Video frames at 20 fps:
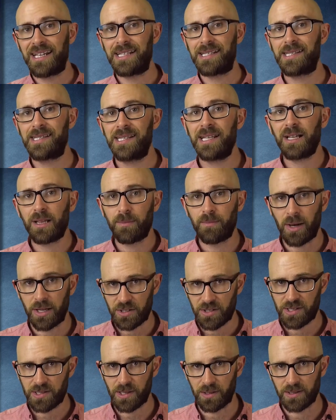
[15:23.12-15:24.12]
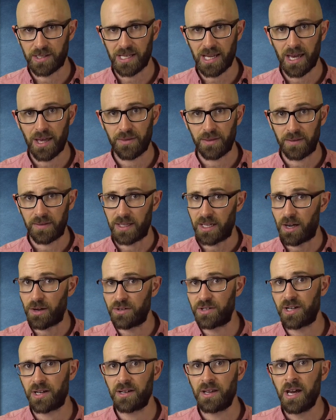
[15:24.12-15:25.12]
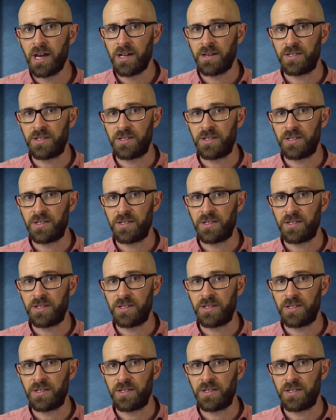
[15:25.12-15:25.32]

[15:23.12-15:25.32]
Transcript: is still much saltier than the ocean